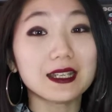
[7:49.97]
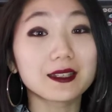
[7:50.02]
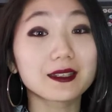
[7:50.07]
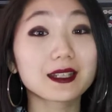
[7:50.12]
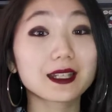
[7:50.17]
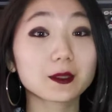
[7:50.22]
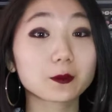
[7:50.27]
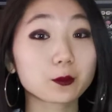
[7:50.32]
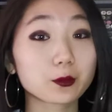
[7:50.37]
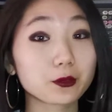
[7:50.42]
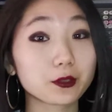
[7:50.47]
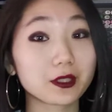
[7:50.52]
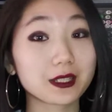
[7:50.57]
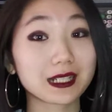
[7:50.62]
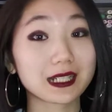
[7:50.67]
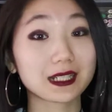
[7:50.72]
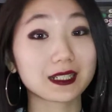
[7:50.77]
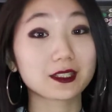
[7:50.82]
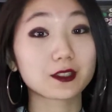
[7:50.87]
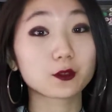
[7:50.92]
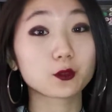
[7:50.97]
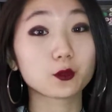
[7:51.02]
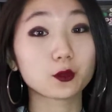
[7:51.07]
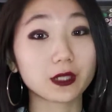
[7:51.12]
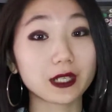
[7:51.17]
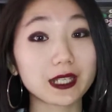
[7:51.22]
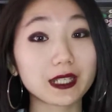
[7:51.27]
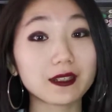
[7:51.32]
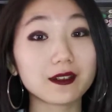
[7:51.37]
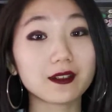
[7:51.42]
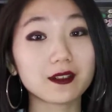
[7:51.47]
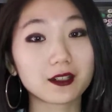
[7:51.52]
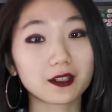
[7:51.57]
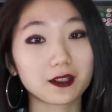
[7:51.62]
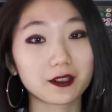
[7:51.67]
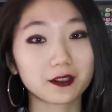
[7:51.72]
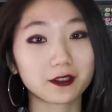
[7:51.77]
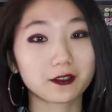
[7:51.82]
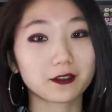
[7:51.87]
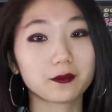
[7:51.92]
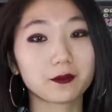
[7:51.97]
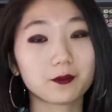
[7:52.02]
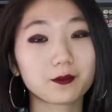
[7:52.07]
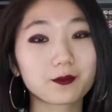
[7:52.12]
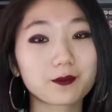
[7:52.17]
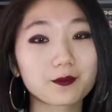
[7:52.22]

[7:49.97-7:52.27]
you can price it way higher.